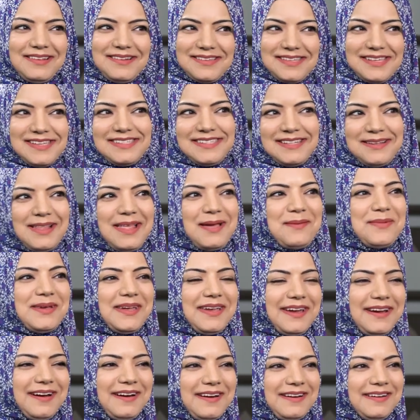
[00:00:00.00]
there's this dilemma
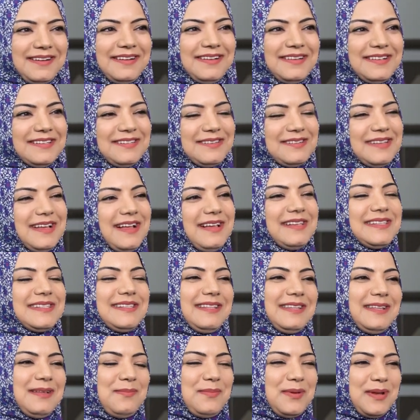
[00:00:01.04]
here. So tell us a
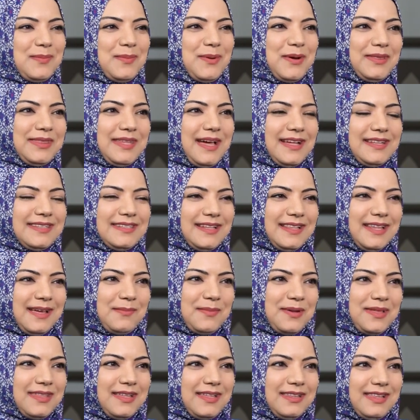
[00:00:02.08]
little bit about that
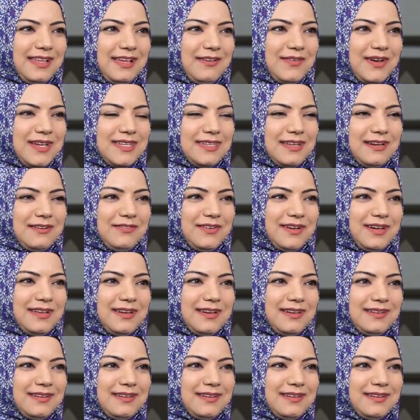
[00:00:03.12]
dilemma that they've identified.